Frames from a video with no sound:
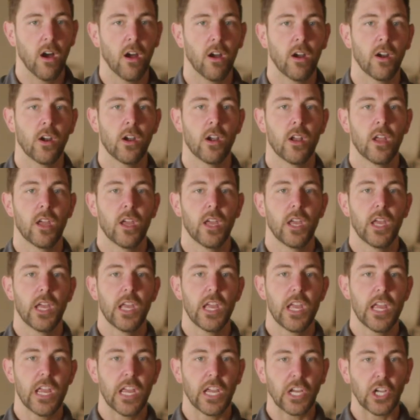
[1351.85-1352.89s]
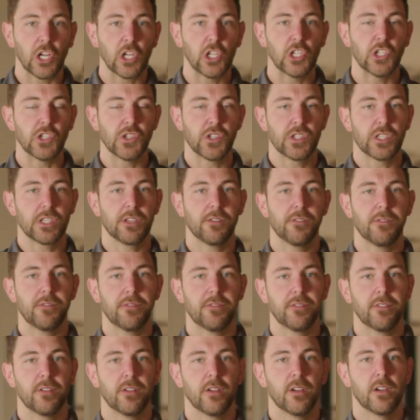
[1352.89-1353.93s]
are
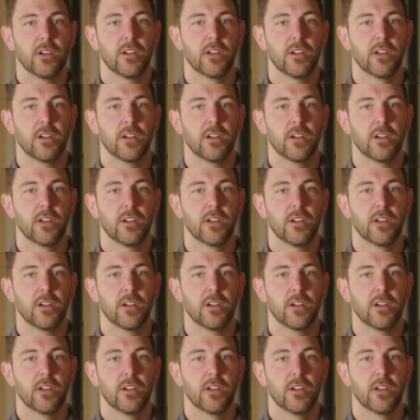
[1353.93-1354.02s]
inclusive.